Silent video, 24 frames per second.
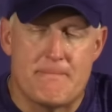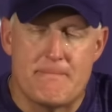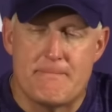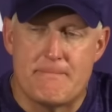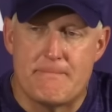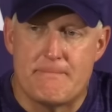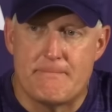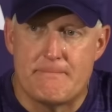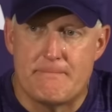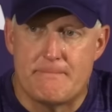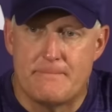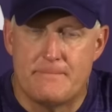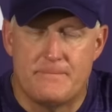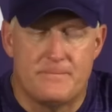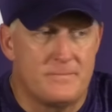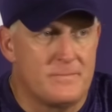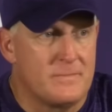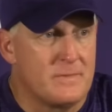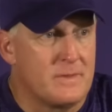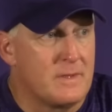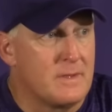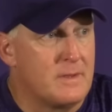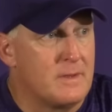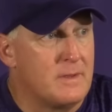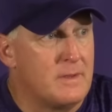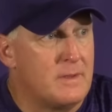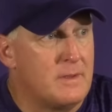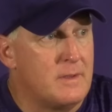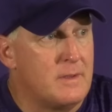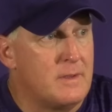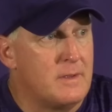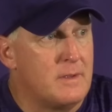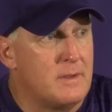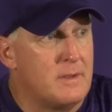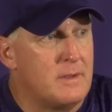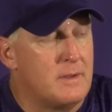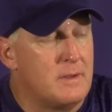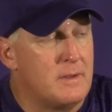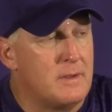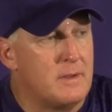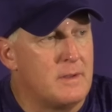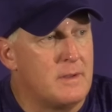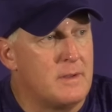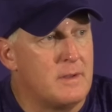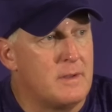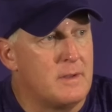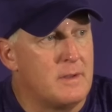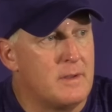
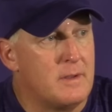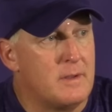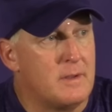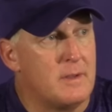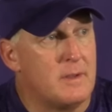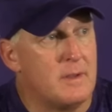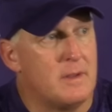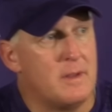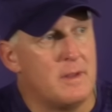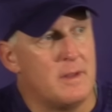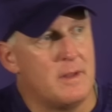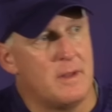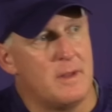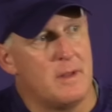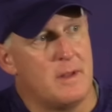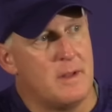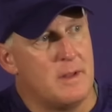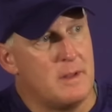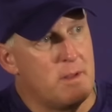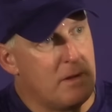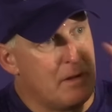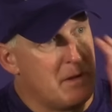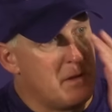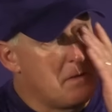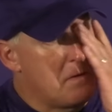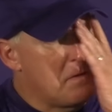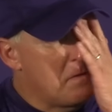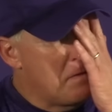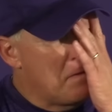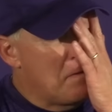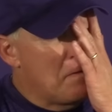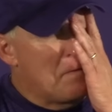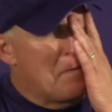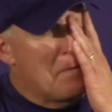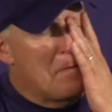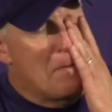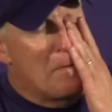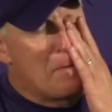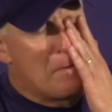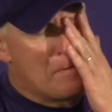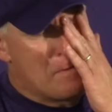No one is speaking in this clip.